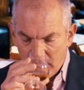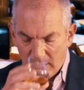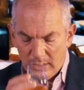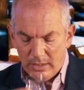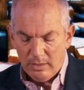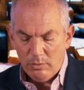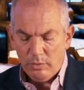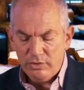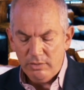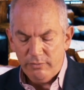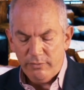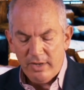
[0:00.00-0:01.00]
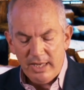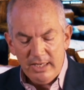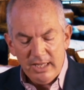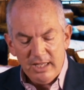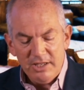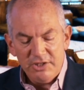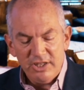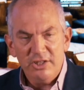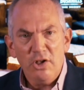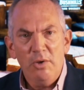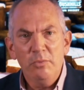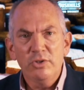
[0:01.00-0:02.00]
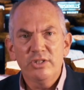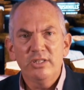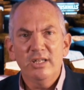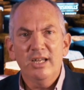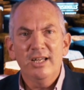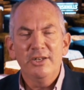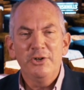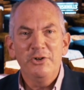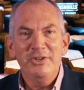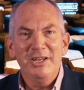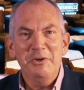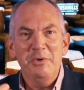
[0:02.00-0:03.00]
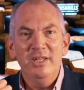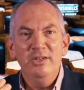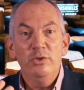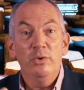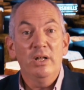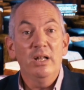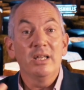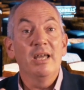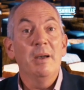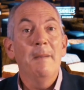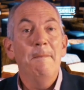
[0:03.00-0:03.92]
what you'll find is it's almost turned now into like a